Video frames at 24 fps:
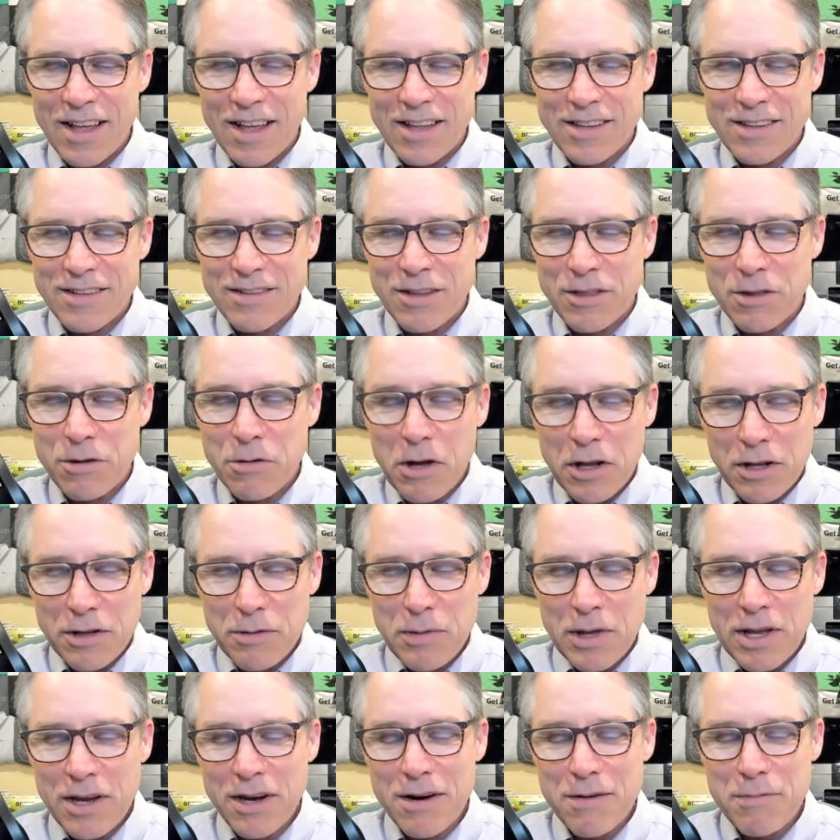It's a thrill
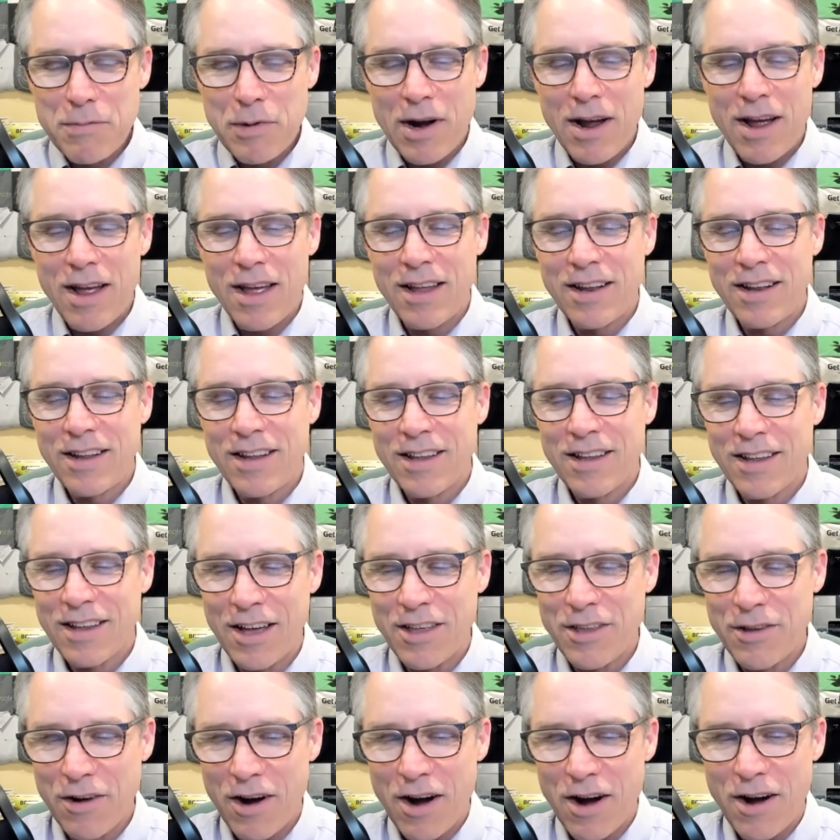to be here, Bryan.
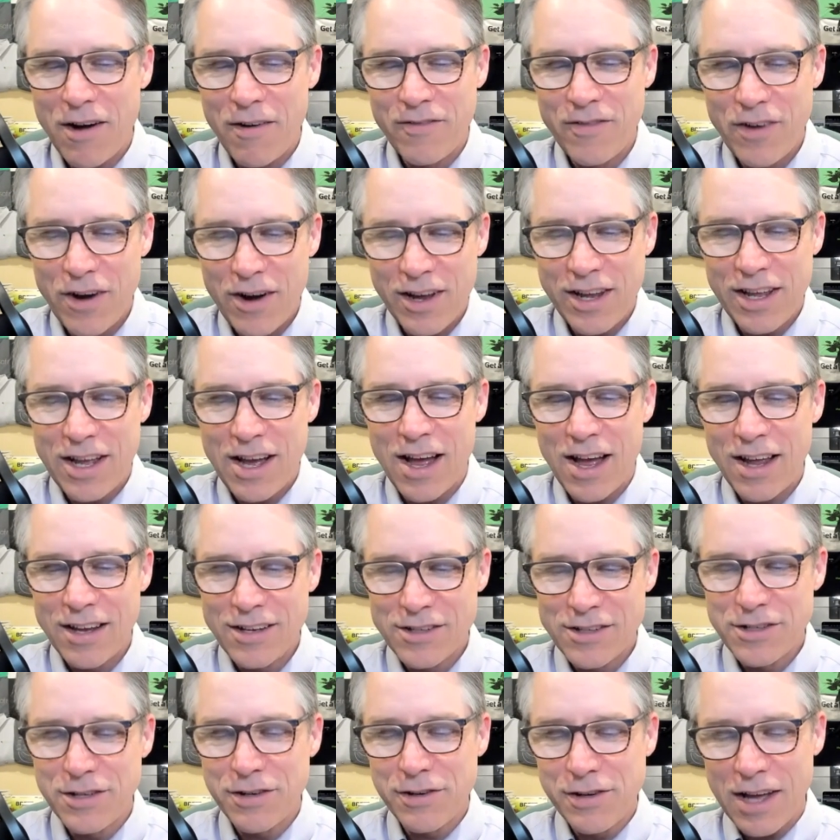You are very kind,
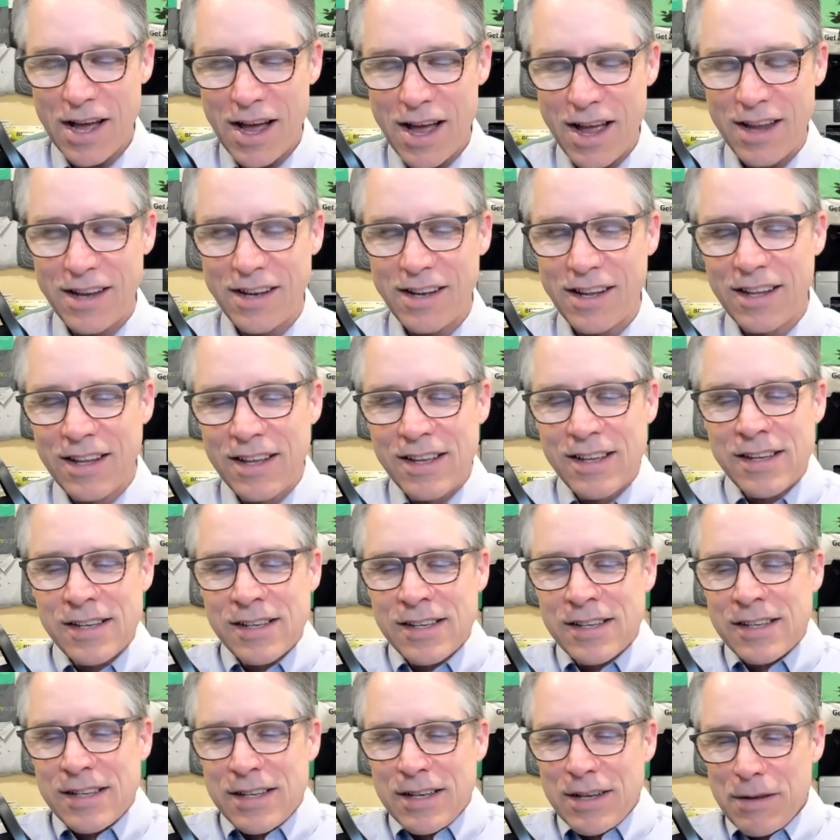too kind.
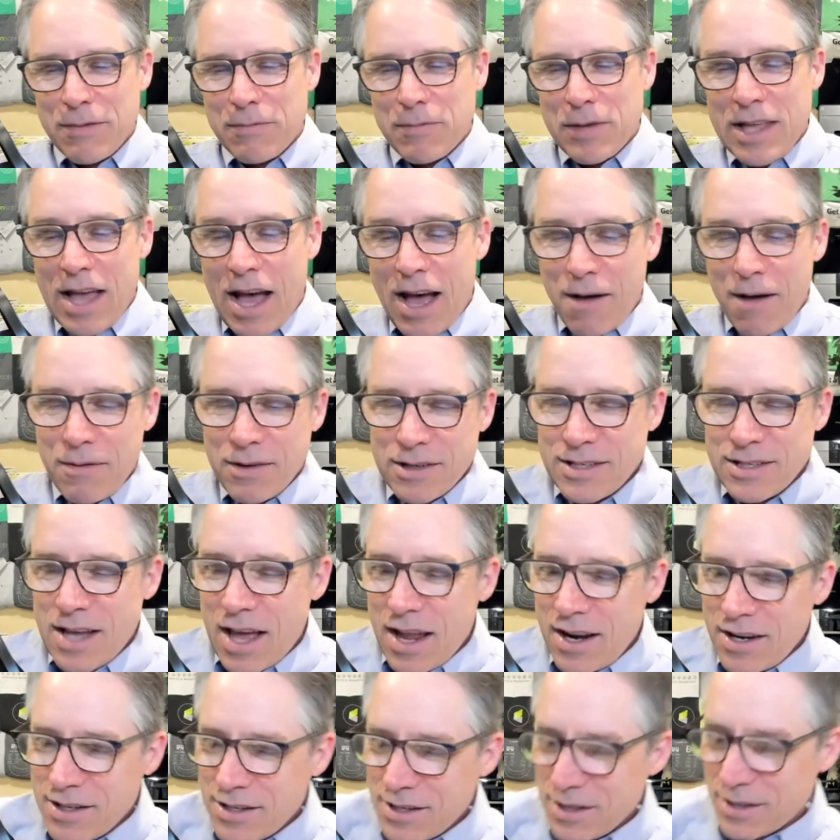But yeah, I'm
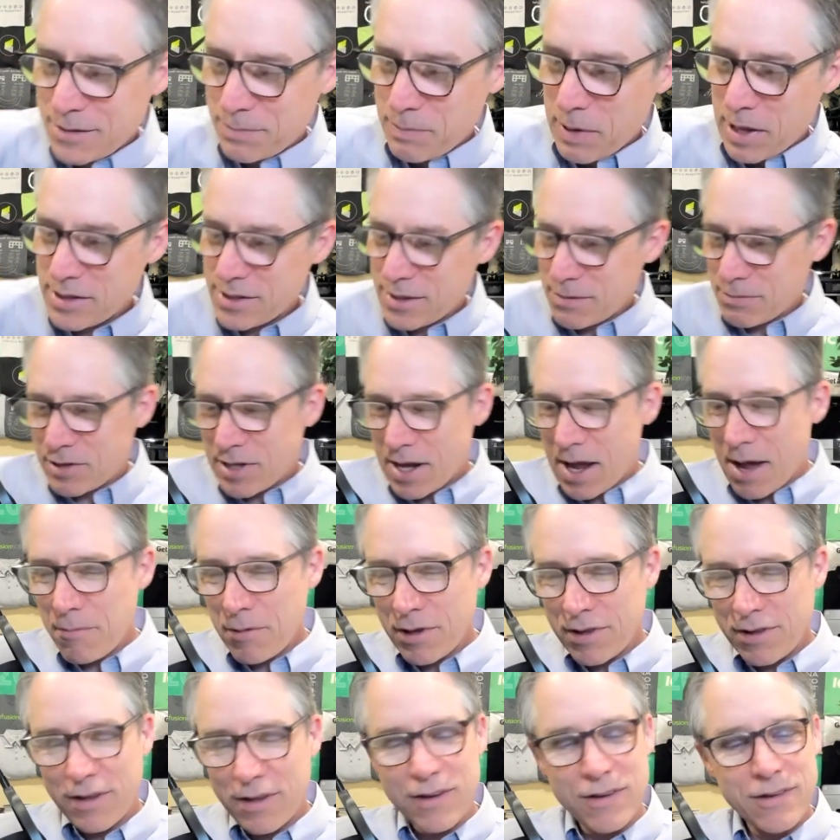excited to just spend some time
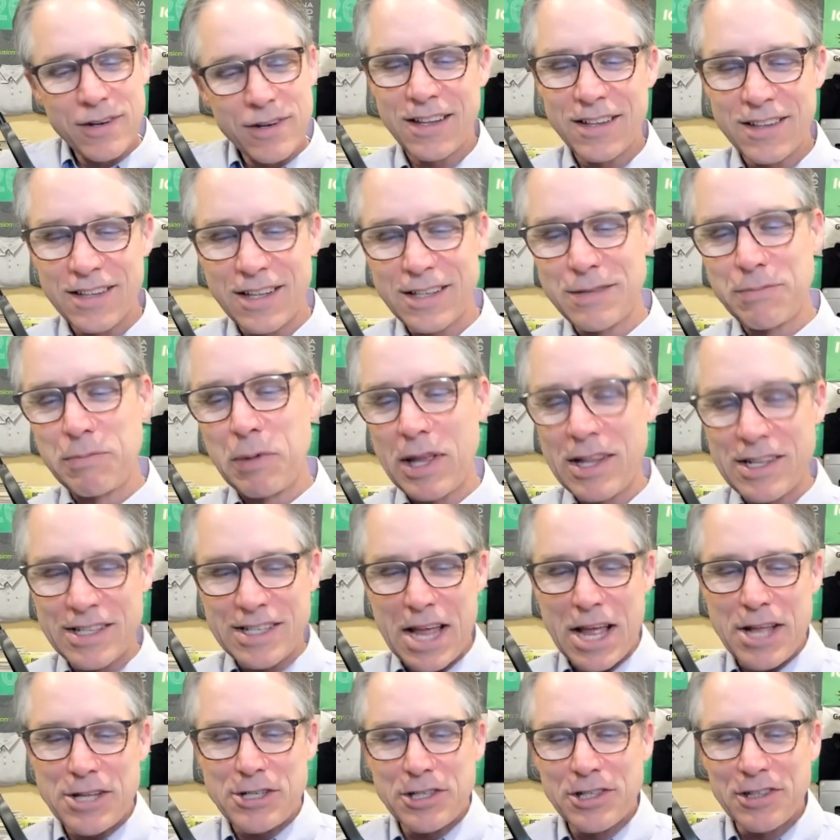with you. Let's be
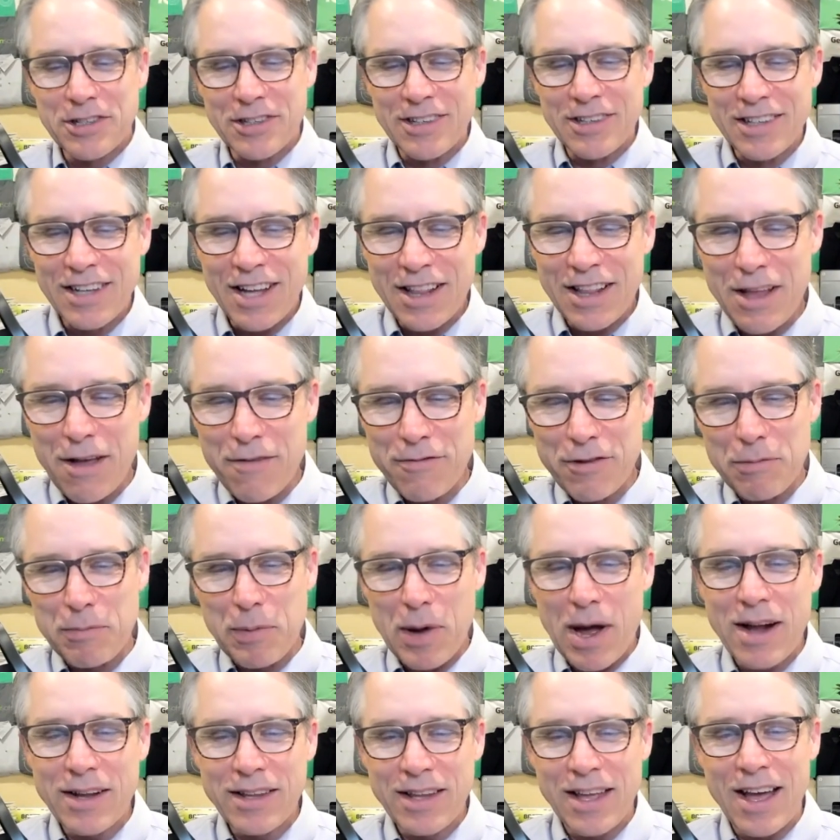intentional. I love your
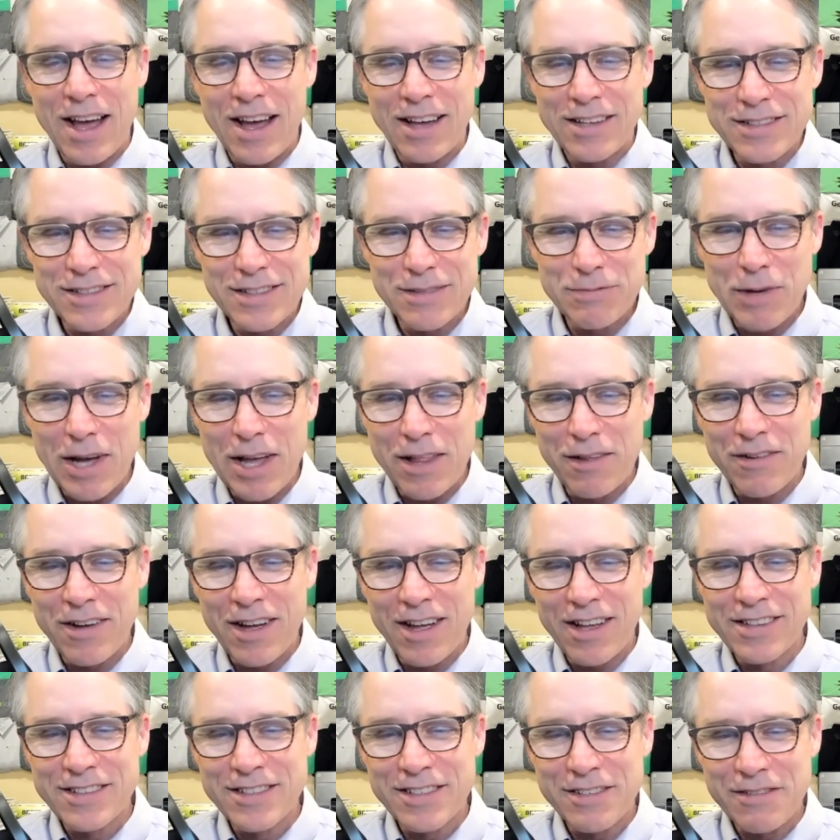podcast, by the
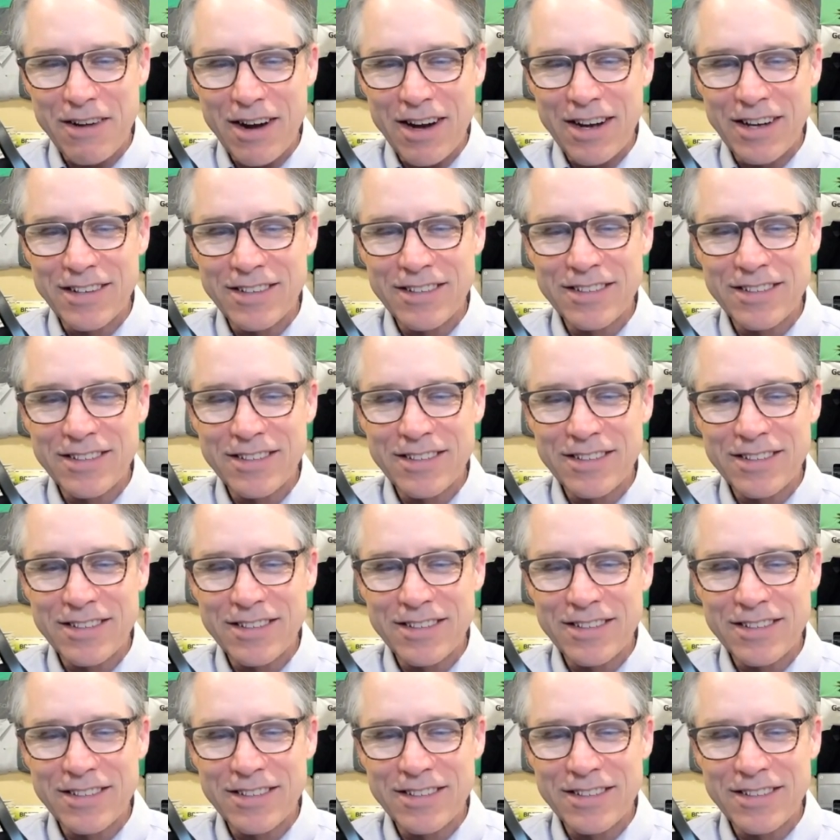way. It's great.